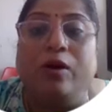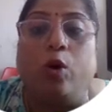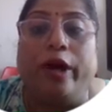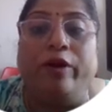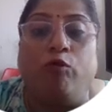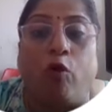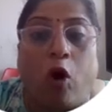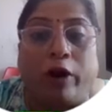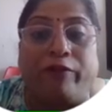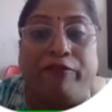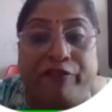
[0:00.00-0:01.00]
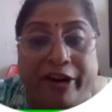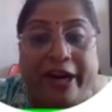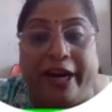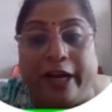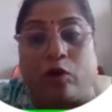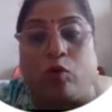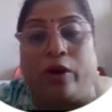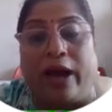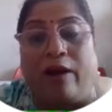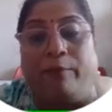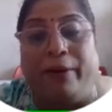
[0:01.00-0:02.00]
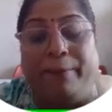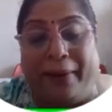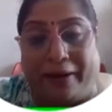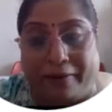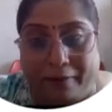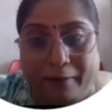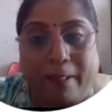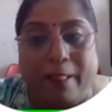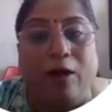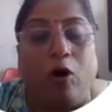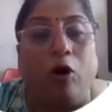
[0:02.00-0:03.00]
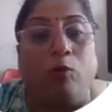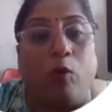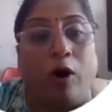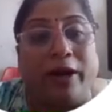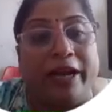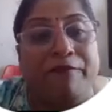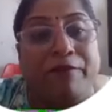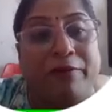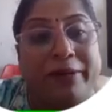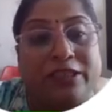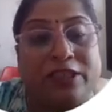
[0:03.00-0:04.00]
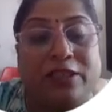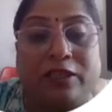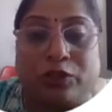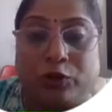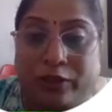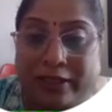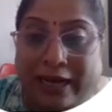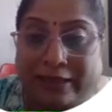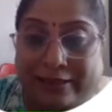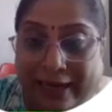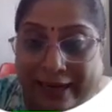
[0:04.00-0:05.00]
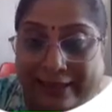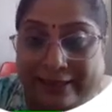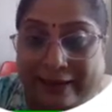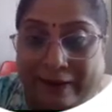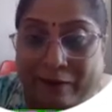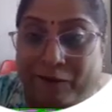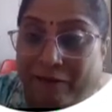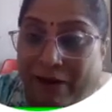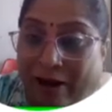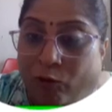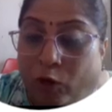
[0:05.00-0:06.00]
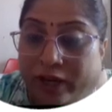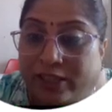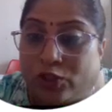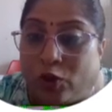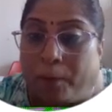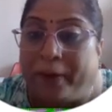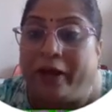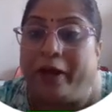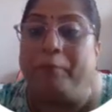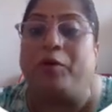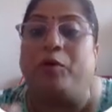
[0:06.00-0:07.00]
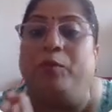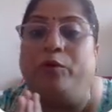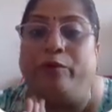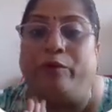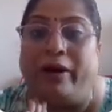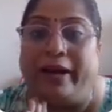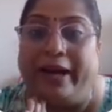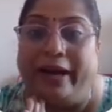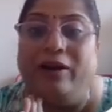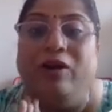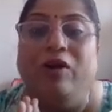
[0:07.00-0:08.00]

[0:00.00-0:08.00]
In what way it could have been better? Or what information the student has collected? What is stopping him to move ahead?